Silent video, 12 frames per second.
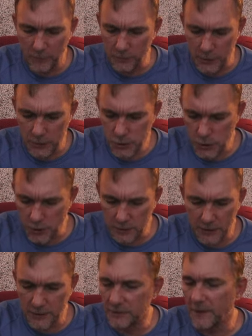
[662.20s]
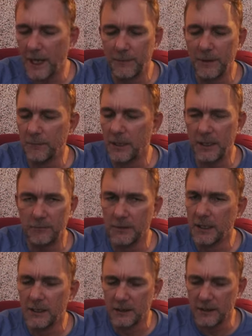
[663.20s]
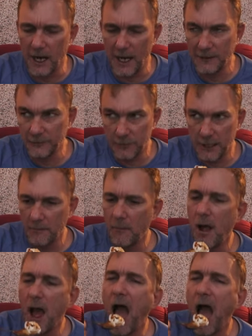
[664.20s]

The chocolate that's happening with it, the ice cream.